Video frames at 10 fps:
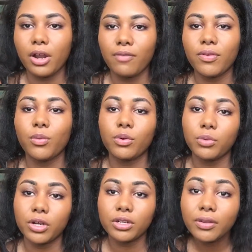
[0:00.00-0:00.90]
if it would
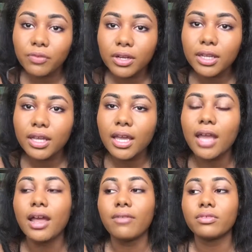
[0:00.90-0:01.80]
work differently.
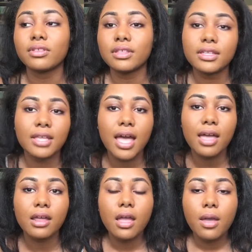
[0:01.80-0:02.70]
I'd have to see that,